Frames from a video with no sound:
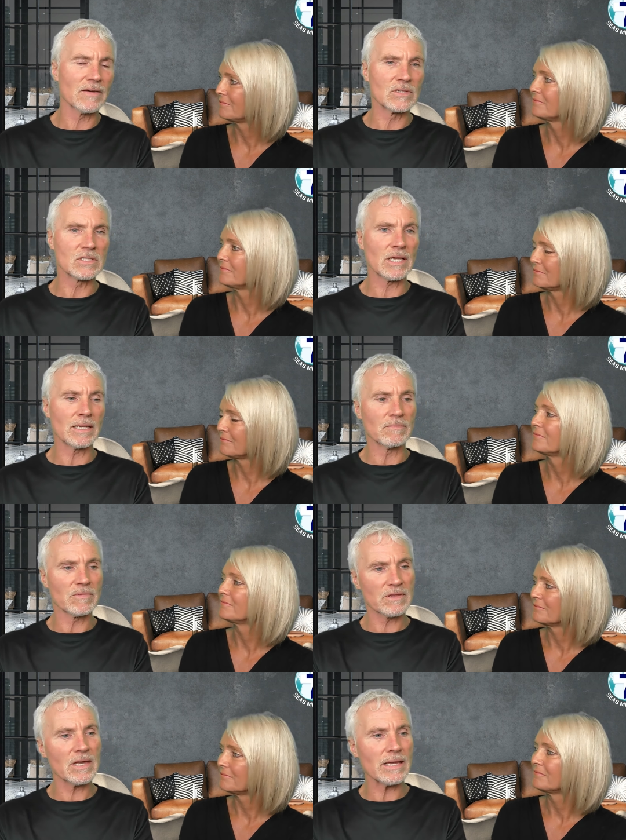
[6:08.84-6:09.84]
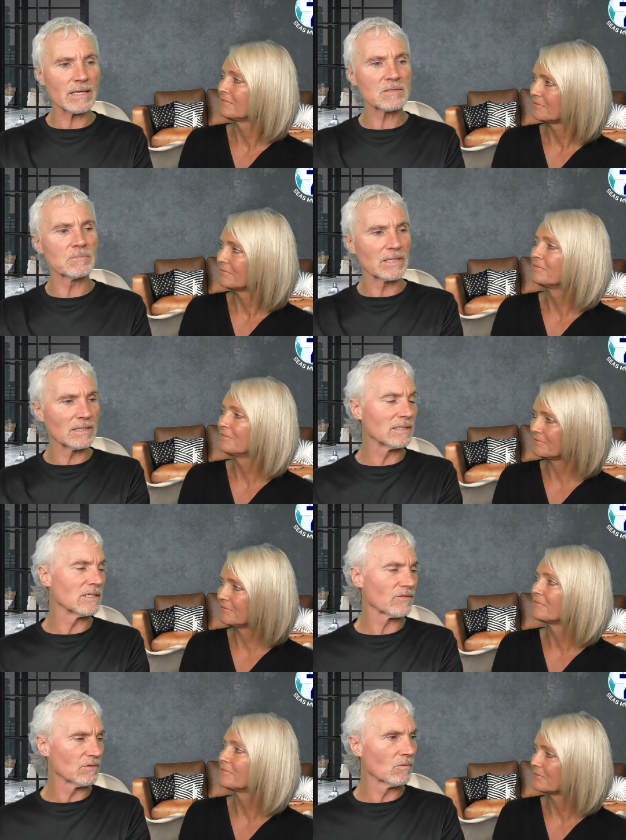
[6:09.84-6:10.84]
Speaker 1: have the same things, but in a
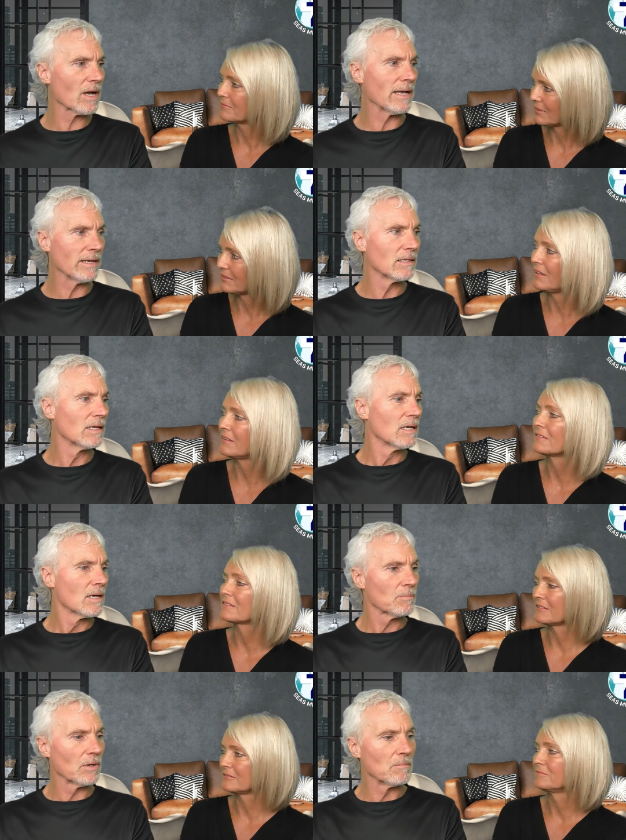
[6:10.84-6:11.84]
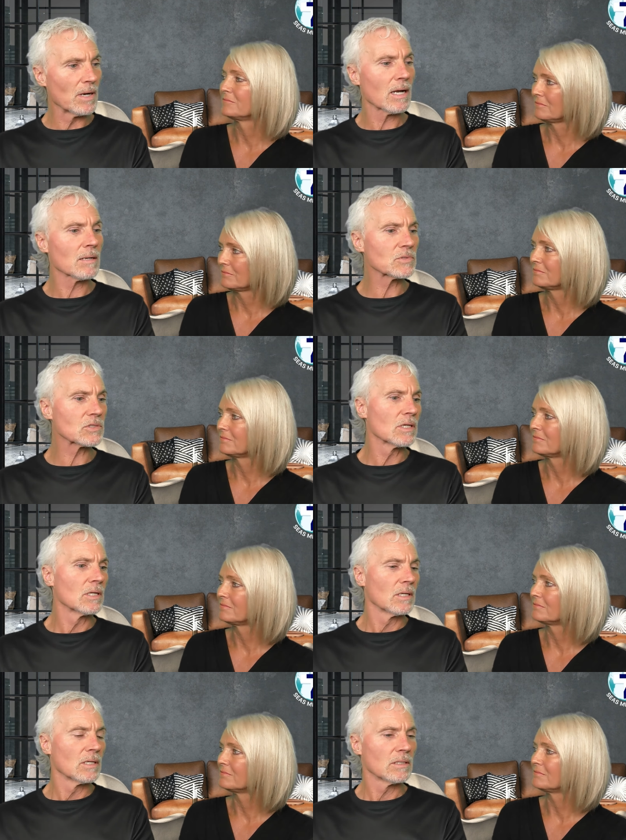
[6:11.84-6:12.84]
different way. But moms,
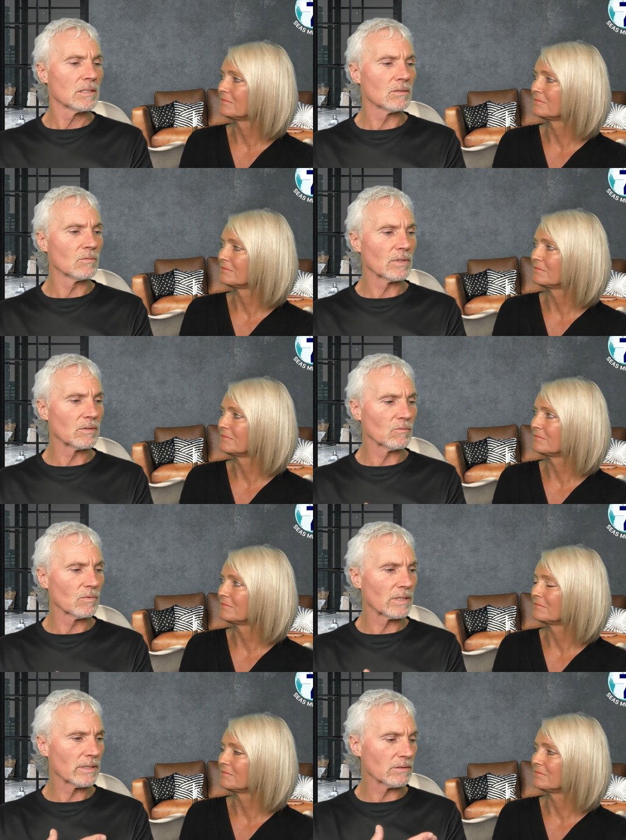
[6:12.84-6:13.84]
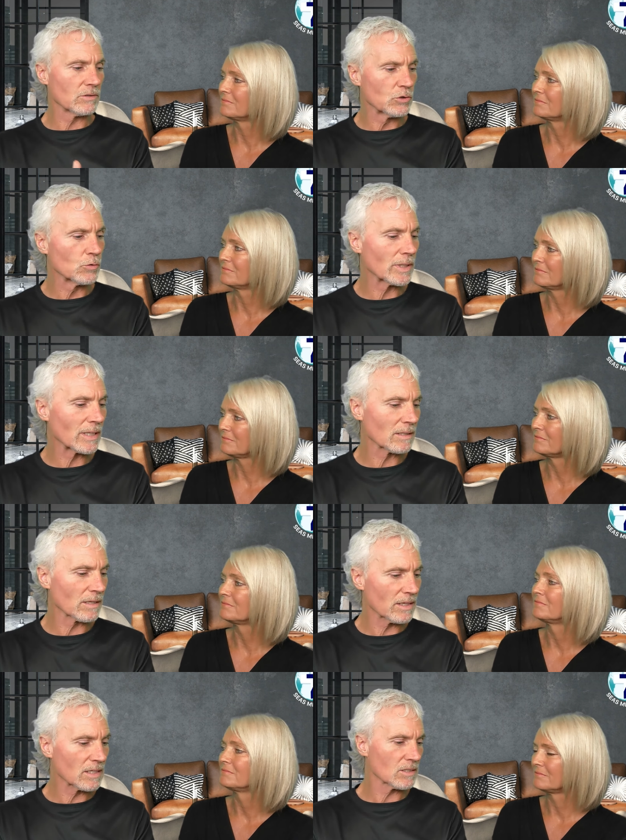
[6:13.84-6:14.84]
you know, when they're doing
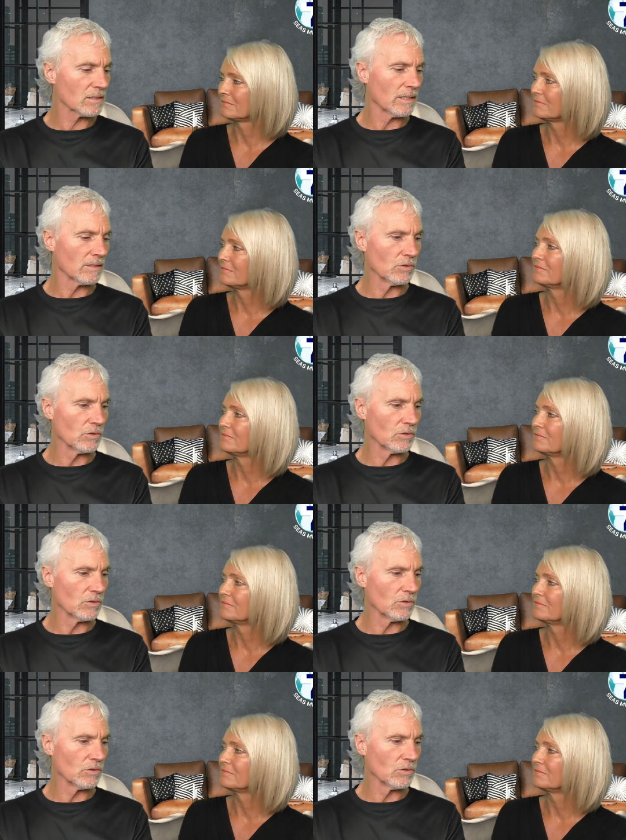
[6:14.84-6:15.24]
the things that they